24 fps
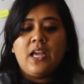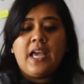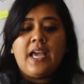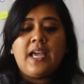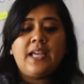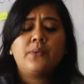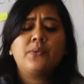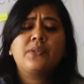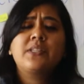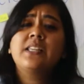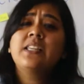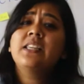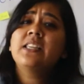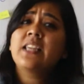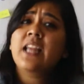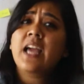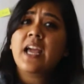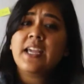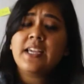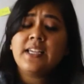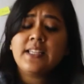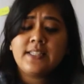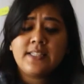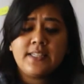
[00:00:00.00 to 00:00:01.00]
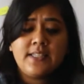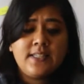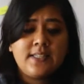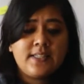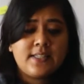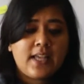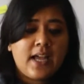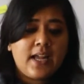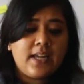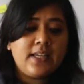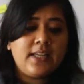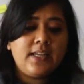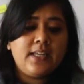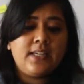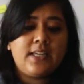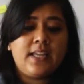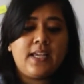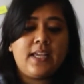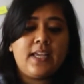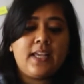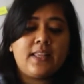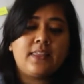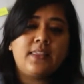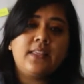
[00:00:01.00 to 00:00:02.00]
It was a nice and sunny
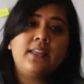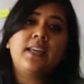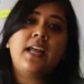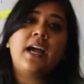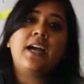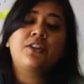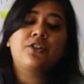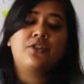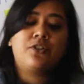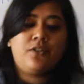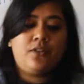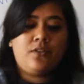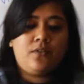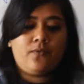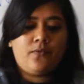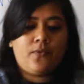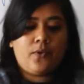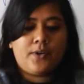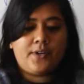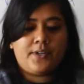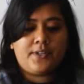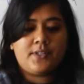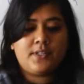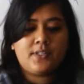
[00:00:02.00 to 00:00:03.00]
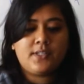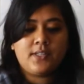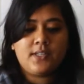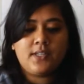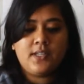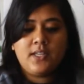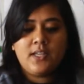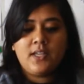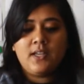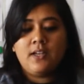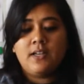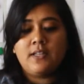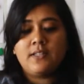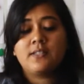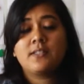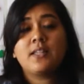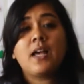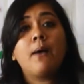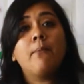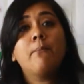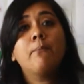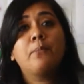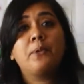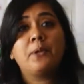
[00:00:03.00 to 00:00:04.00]
day at the National Forest.
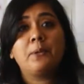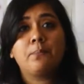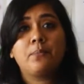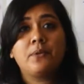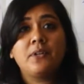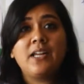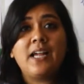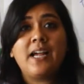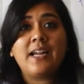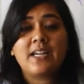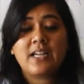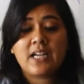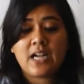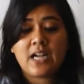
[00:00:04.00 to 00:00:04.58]
Some people had